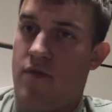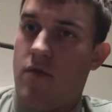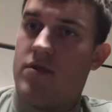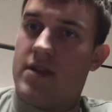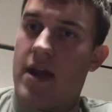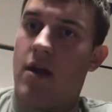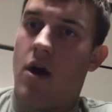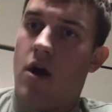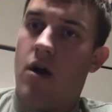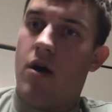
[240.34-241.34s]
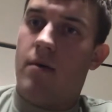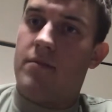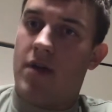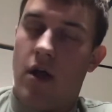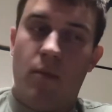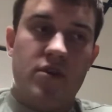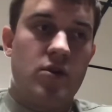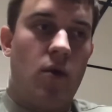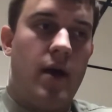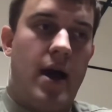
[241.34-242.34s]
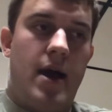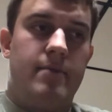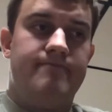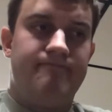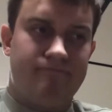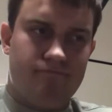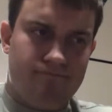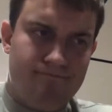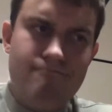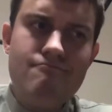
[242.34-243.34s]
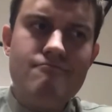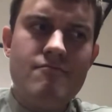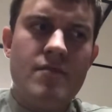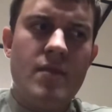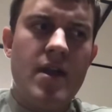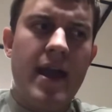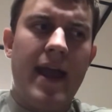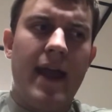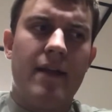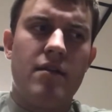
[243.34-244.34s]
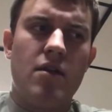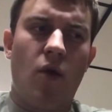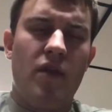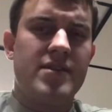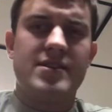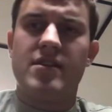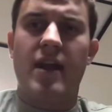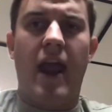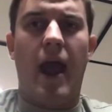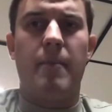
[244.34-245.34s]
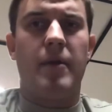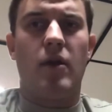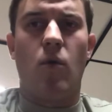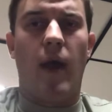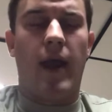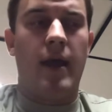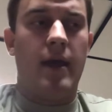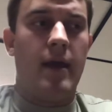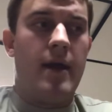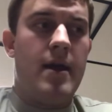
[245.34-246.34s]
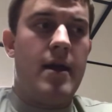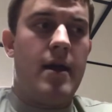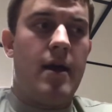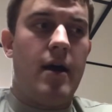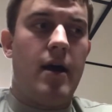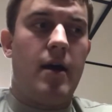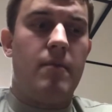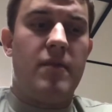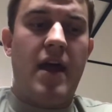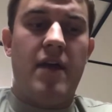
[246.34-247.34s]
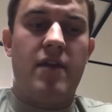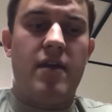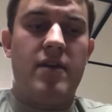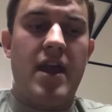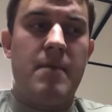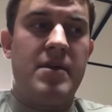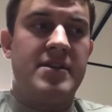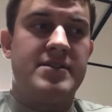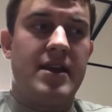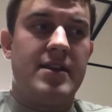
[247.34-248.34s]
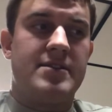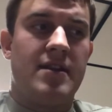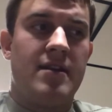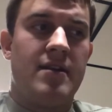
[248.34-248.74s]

through, stay calm, tell them what's going on, and this is gonna happen quick. That the ABCs,